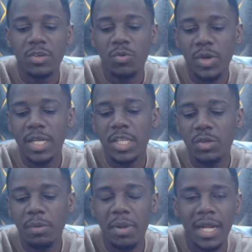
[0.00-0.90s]
when
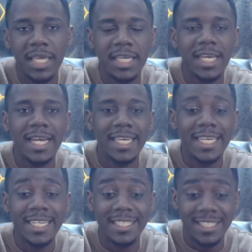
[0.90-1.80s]
you are playing
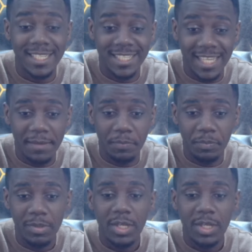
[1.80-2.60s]
against them.